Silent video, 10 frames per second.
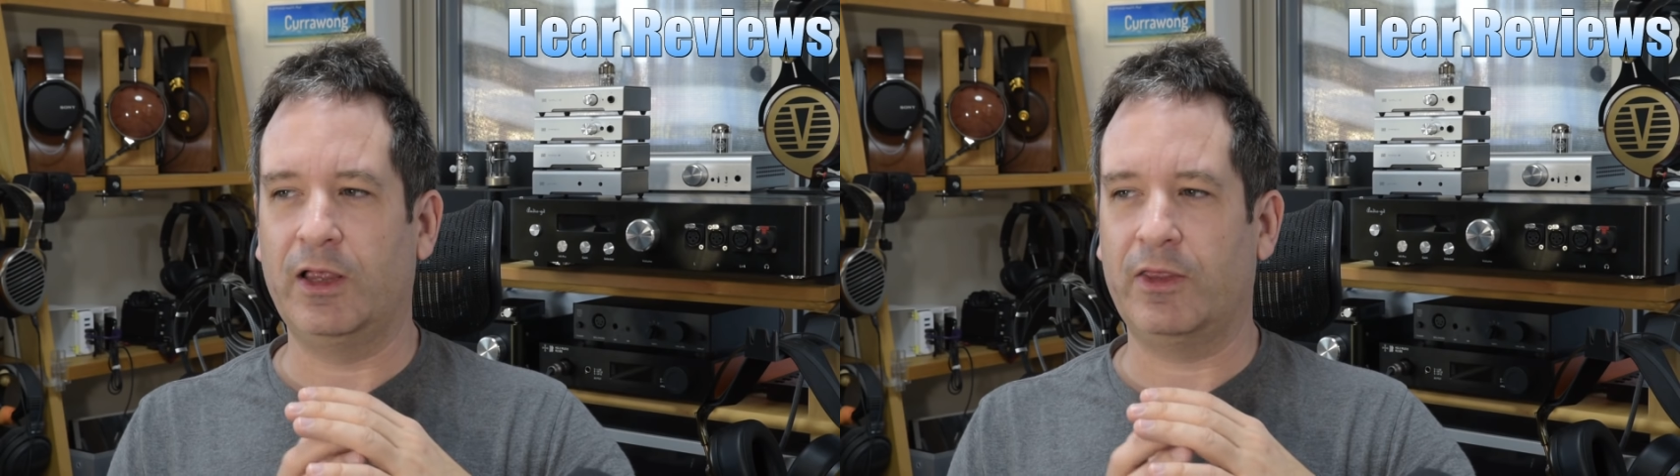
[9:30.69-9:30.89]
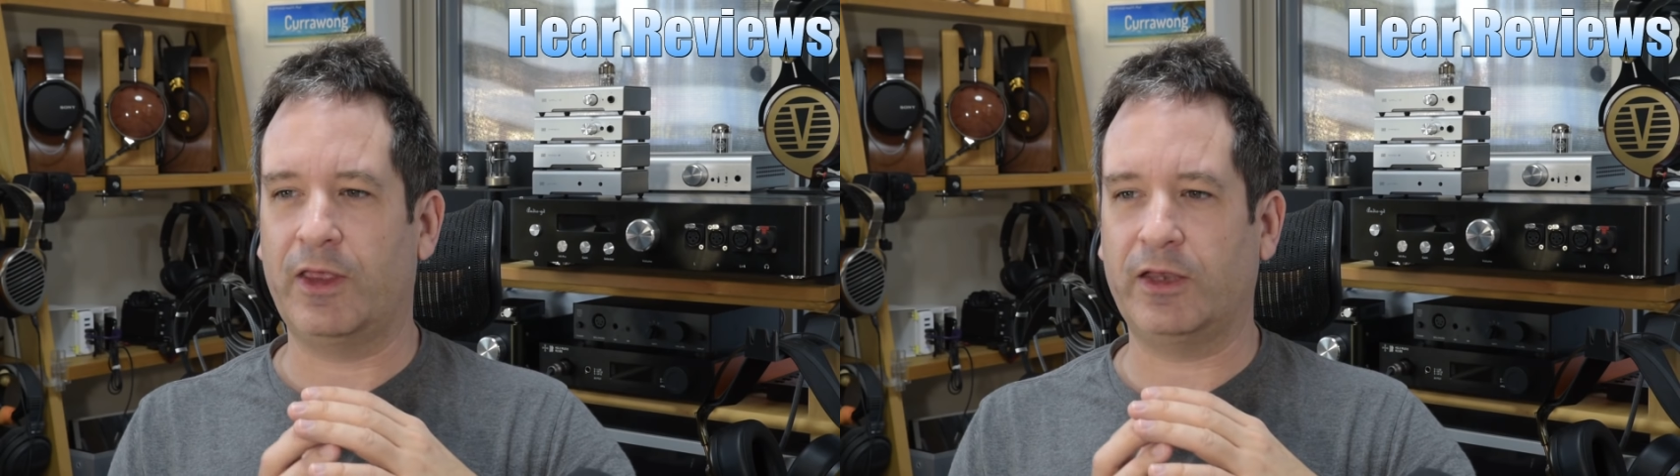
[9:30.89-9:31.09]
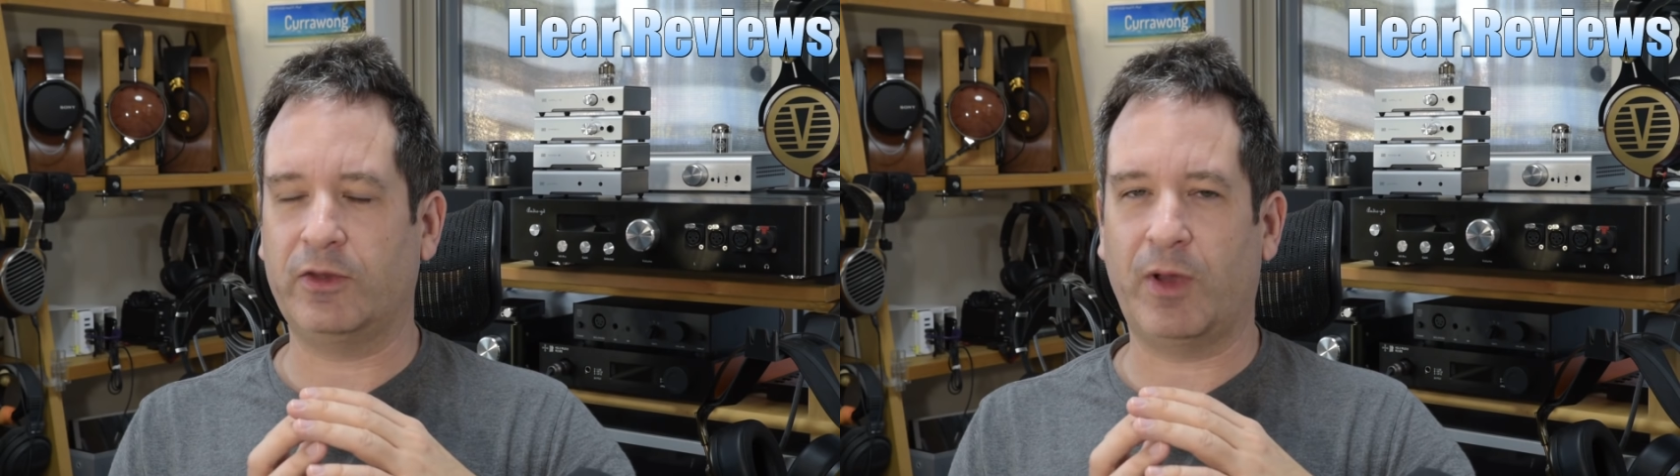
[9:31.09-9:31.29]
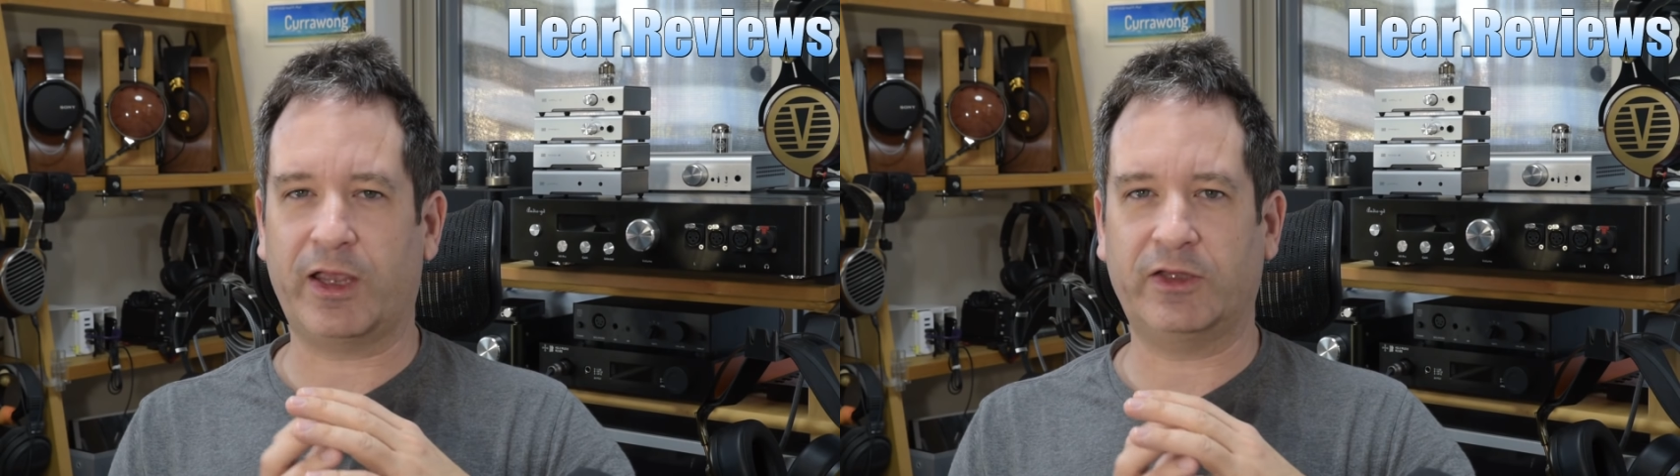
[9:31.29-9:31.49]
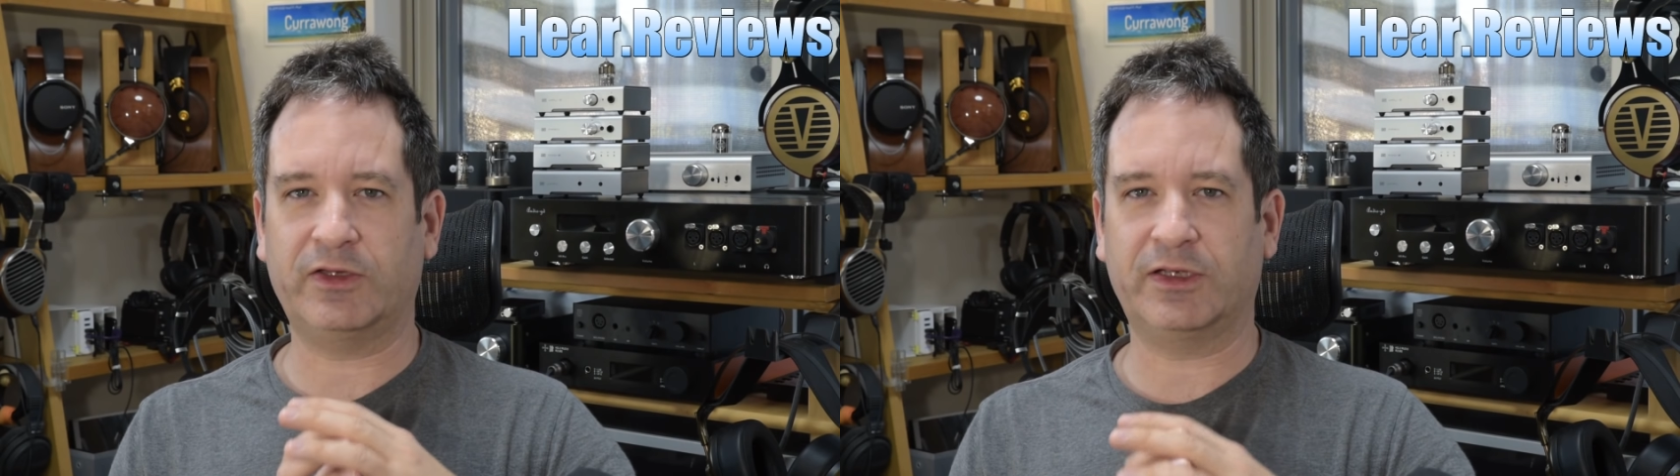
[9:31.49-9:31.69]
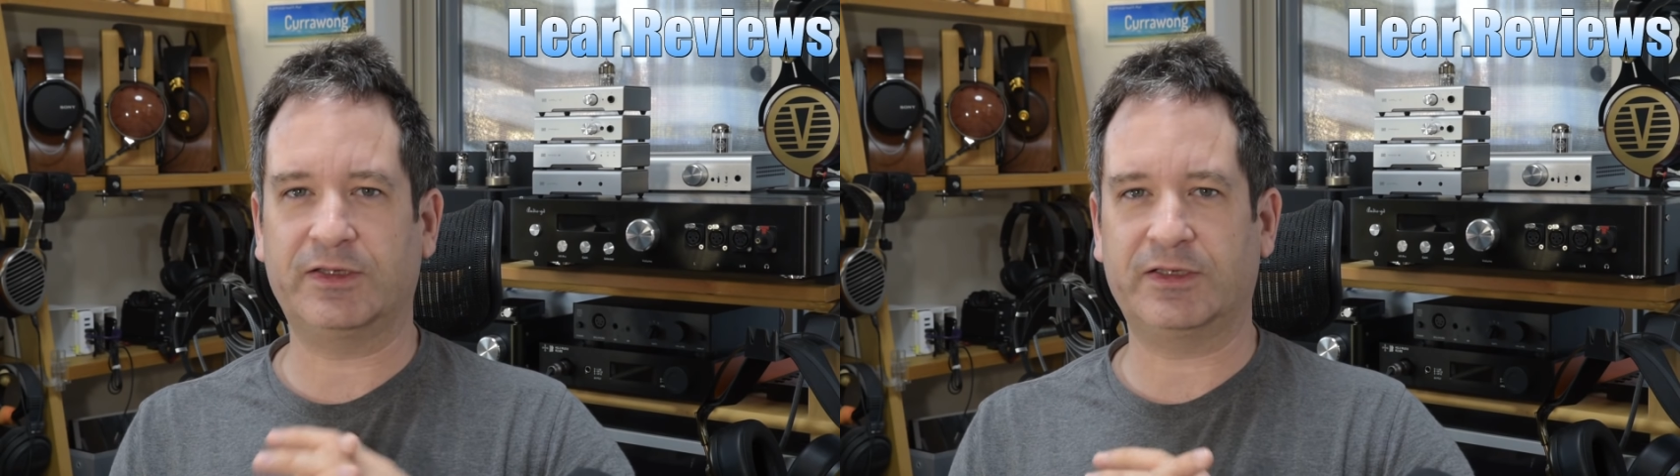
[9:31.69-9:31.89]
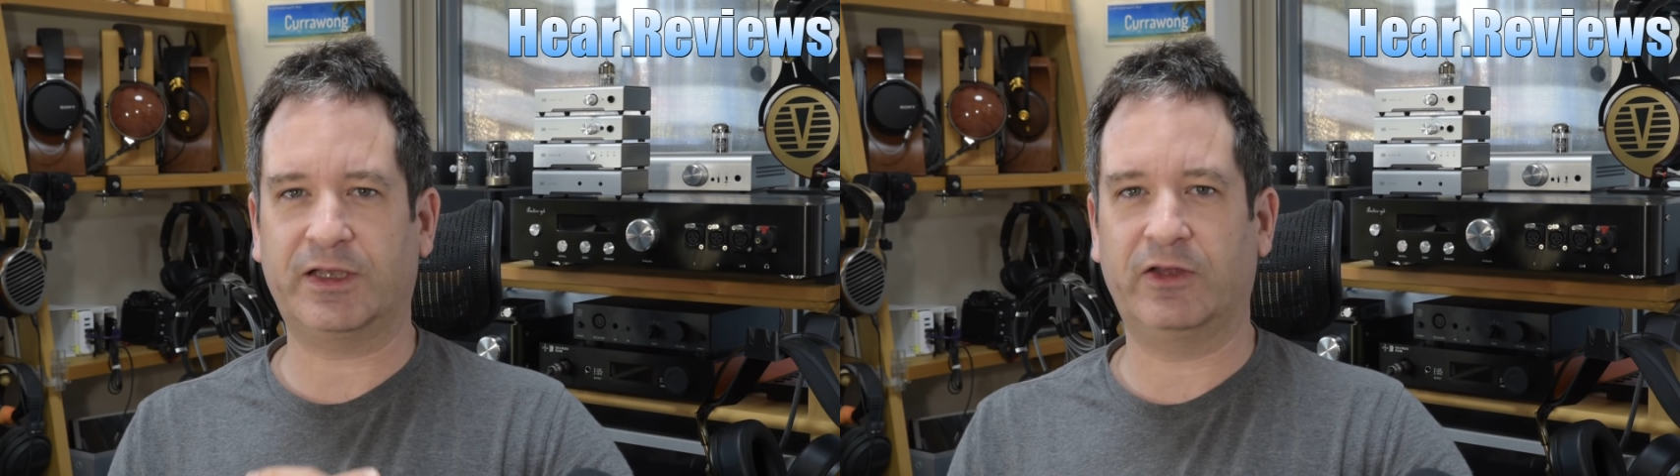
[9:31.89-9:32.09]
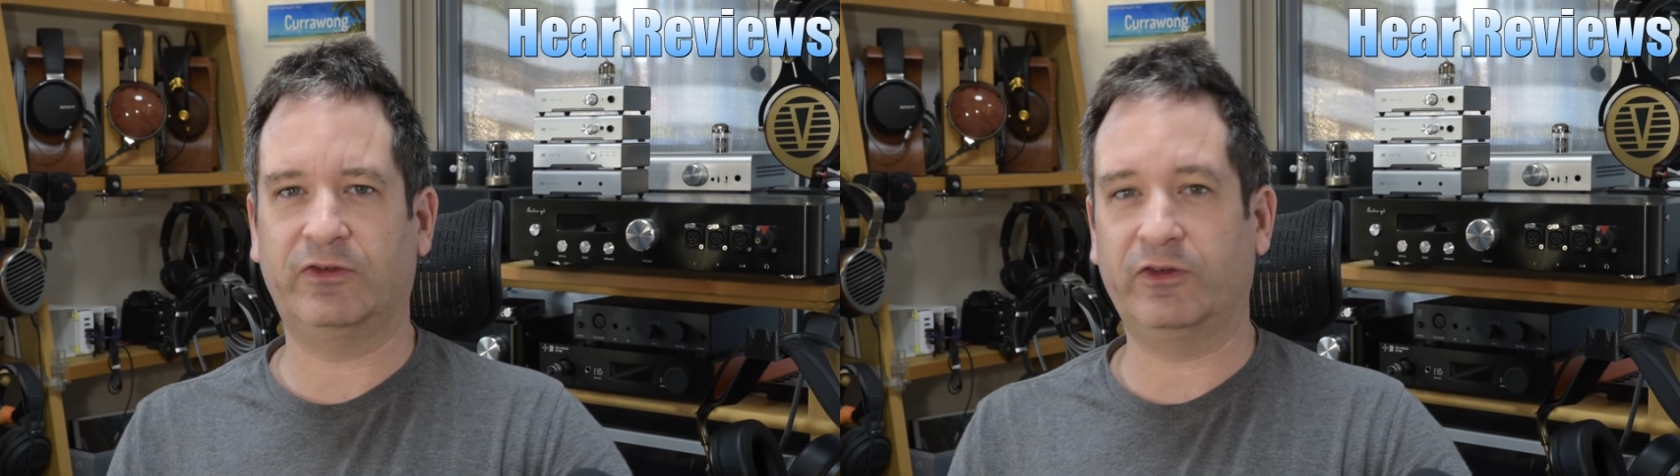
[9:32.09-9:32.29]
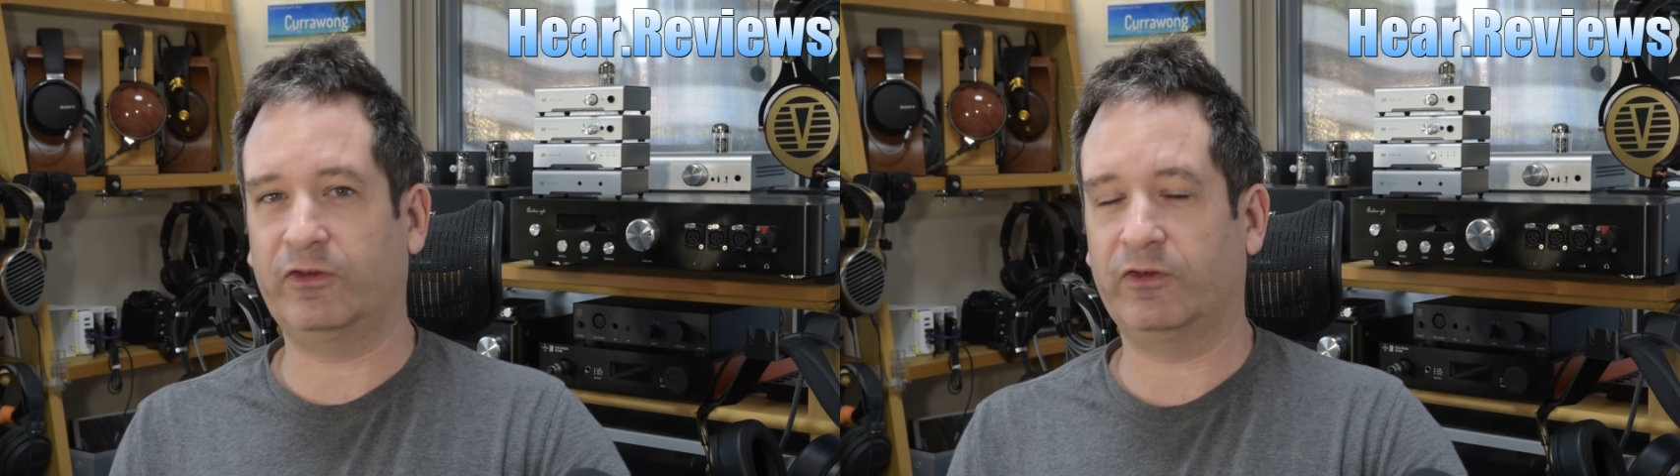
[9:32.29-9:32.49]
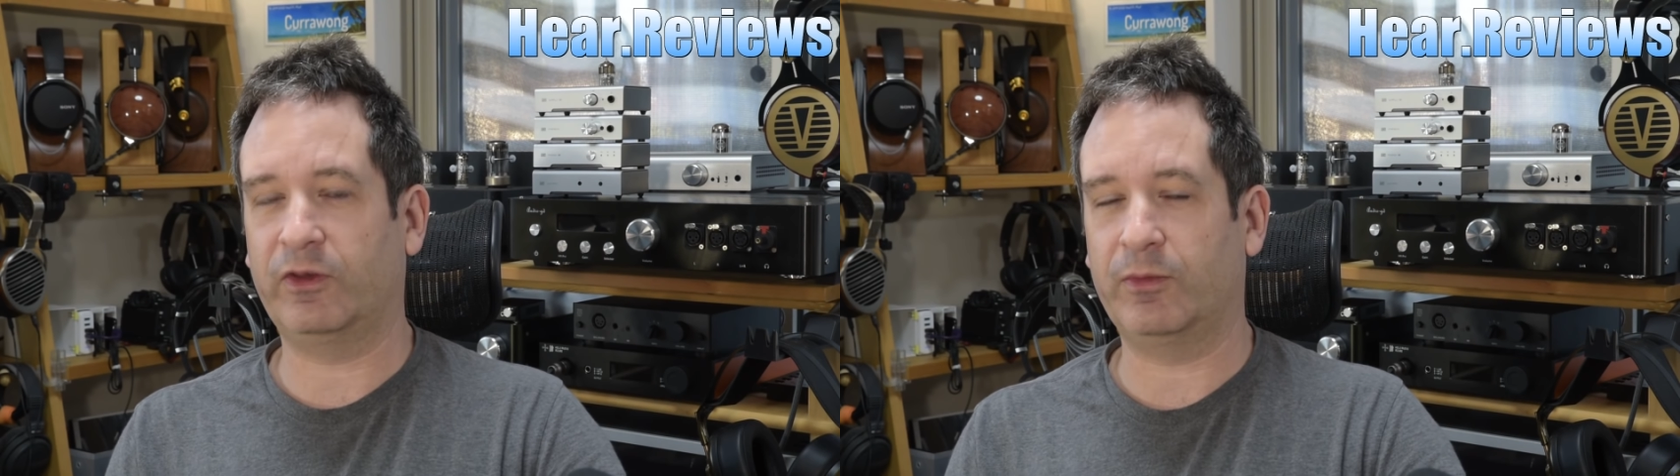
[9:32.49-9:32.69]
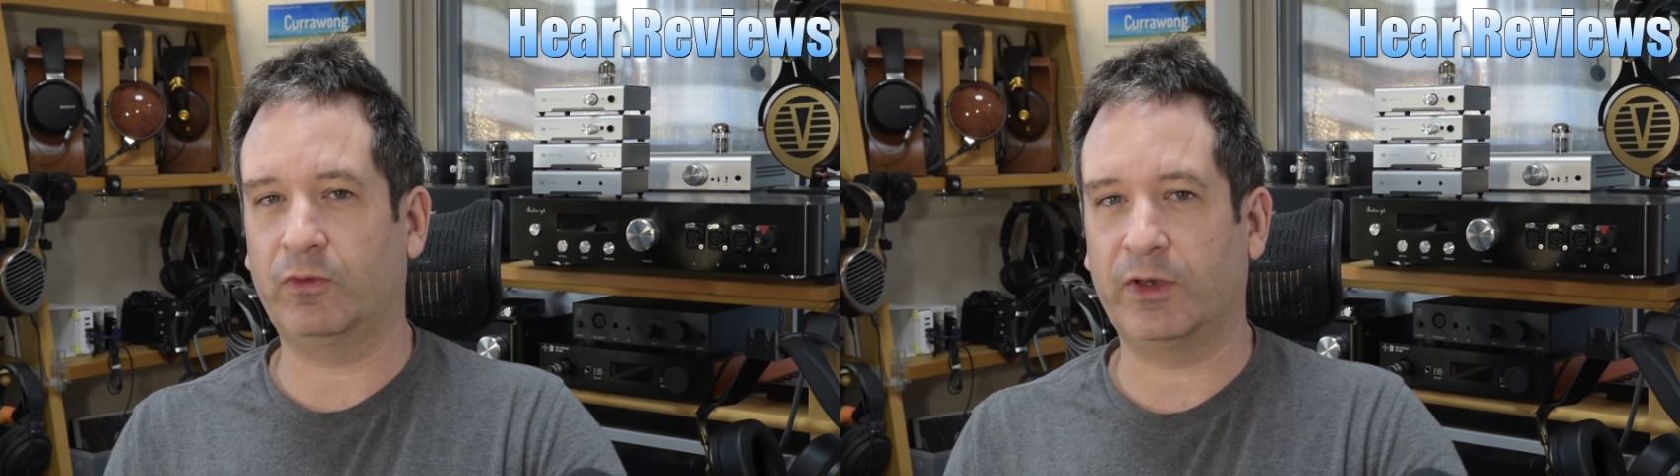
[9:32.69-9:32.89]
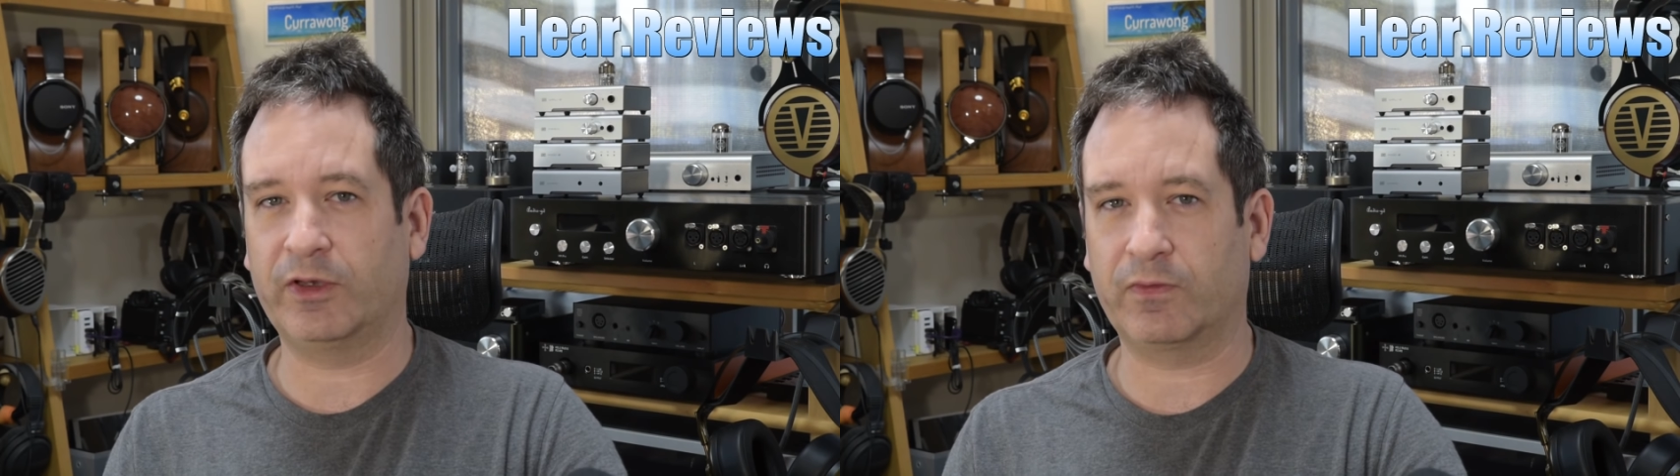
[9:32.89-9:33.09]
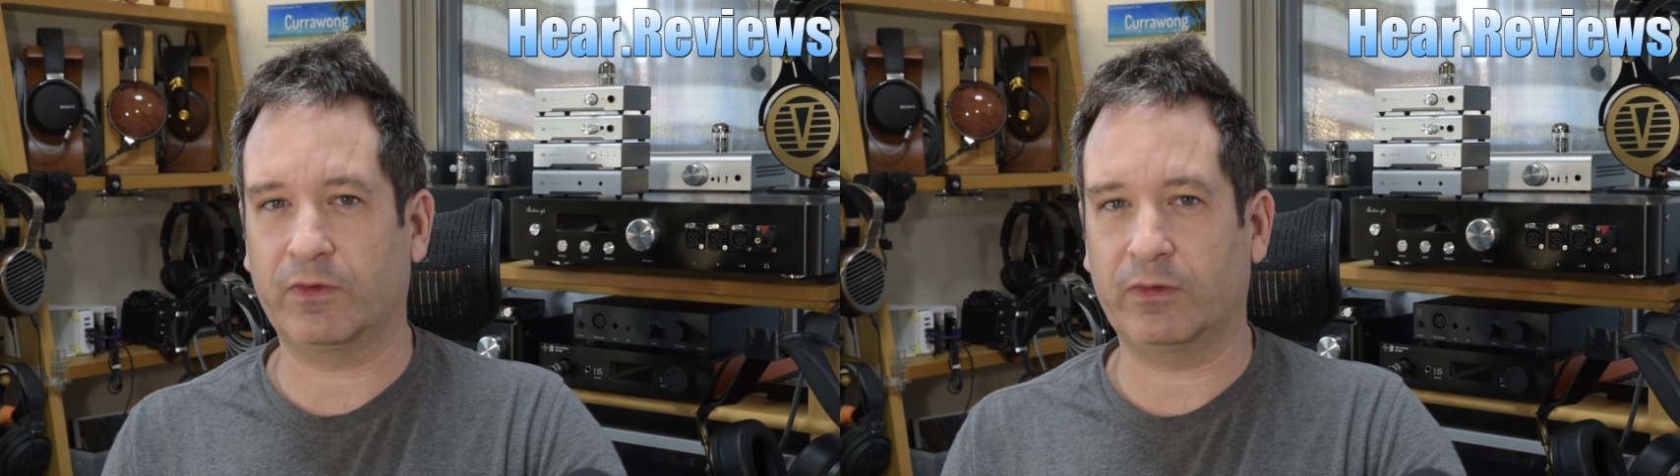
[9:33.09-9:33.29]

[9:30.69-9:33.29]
then you might get some consistency between